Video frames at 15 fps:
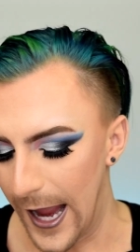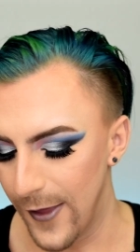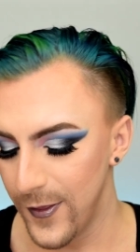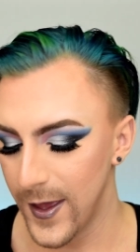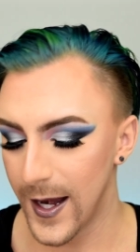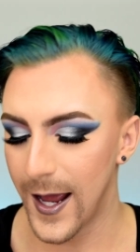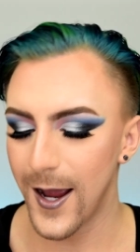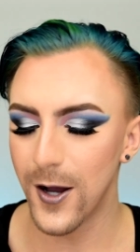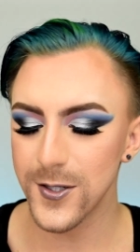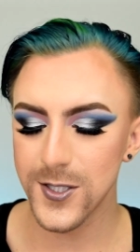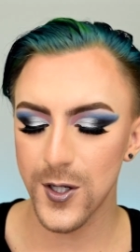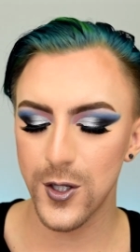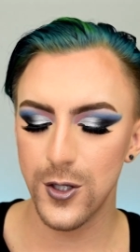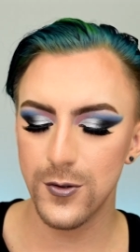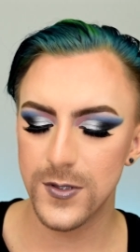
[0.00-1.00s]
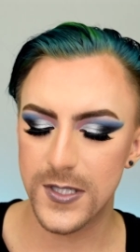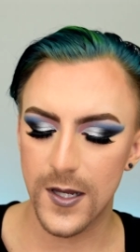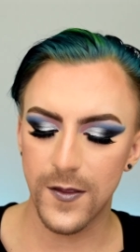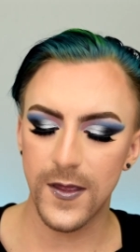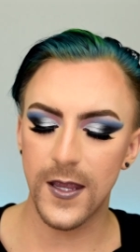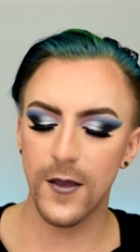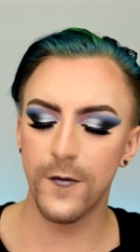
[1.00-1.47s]
And then I also
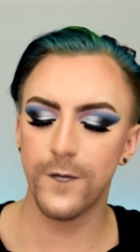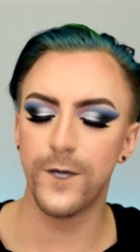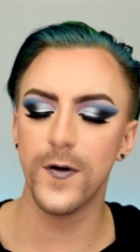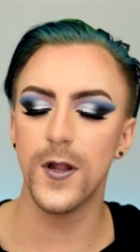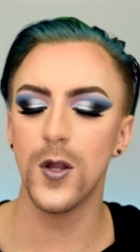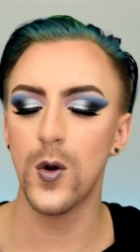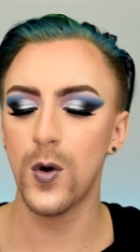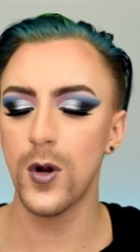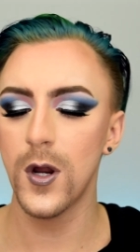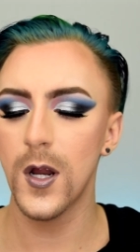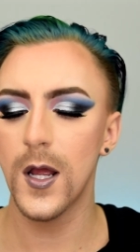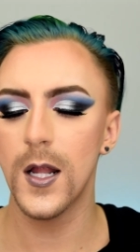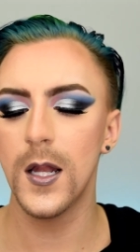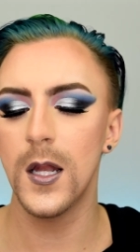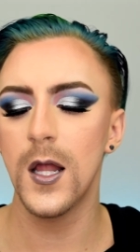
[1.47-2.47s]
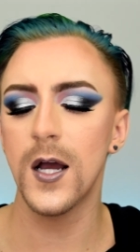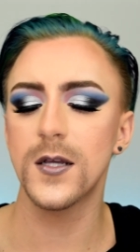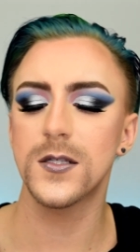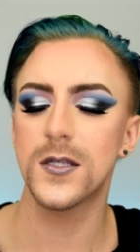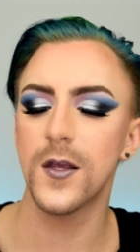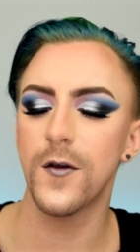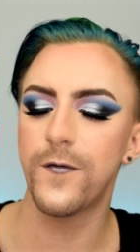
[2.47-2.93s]
used the Velour
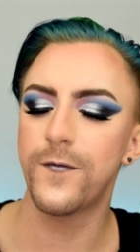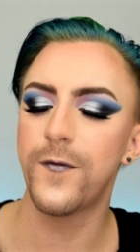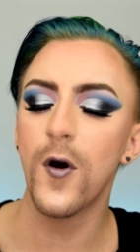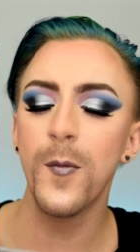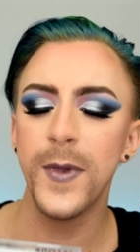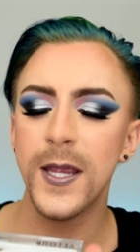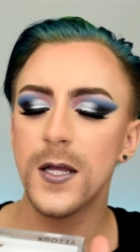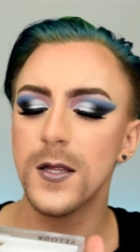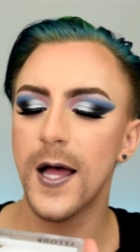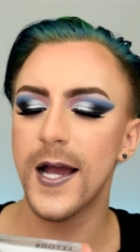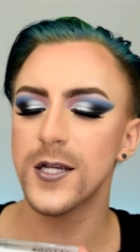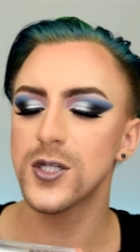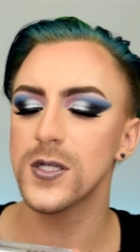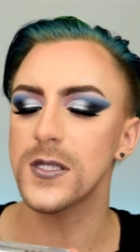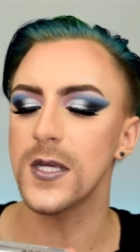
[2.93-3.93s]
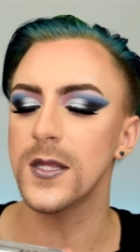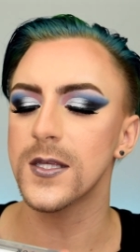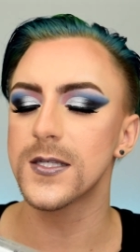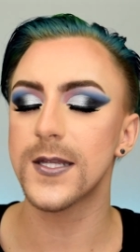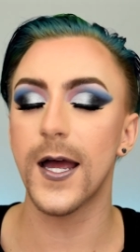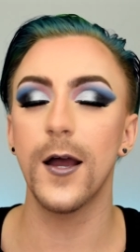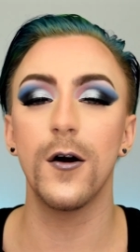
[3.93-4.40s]
Luxe Foam Ink Lashes in the
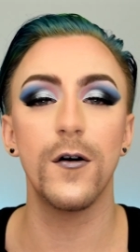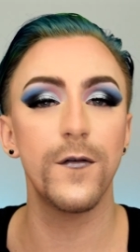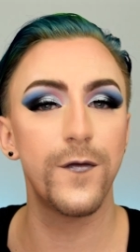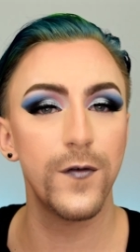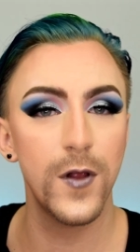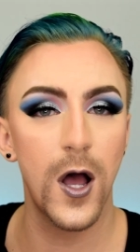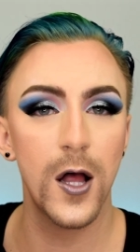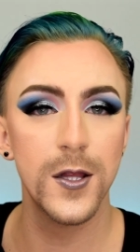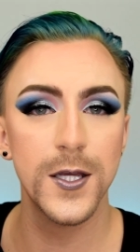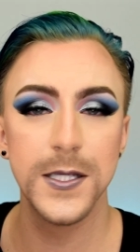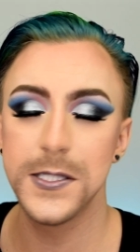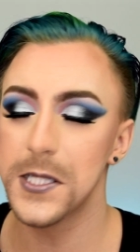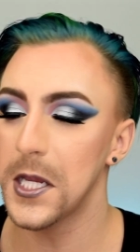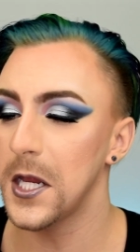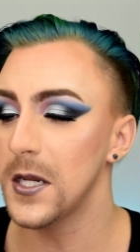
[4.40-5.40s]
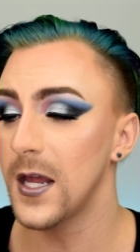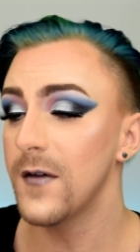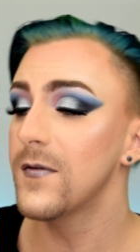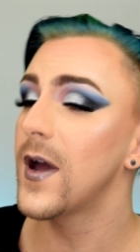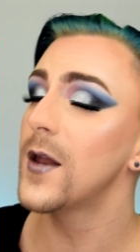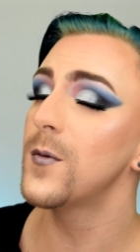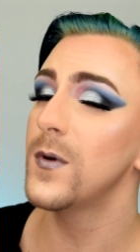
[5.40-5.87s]
style Flawless. And
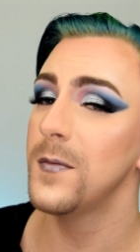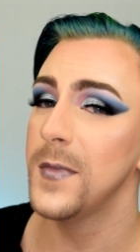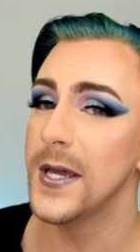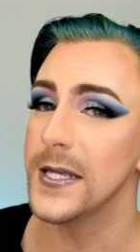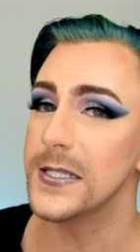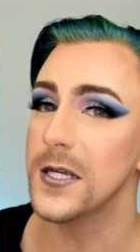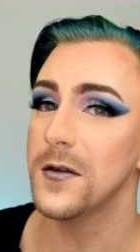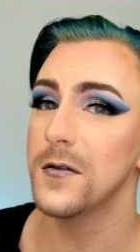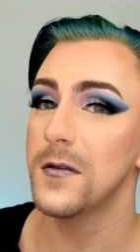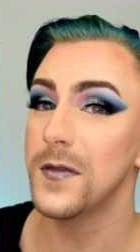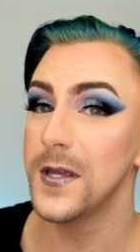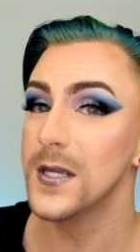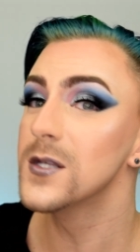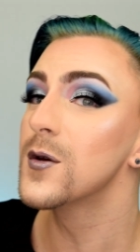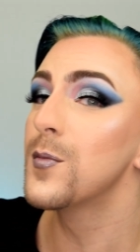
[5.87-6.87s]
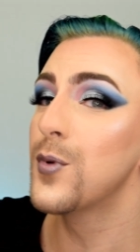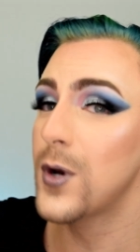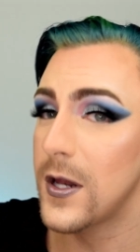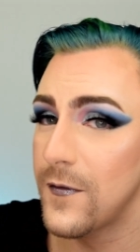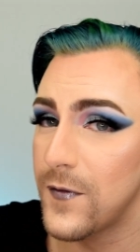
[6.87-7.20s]
I've got to admit, these are pretty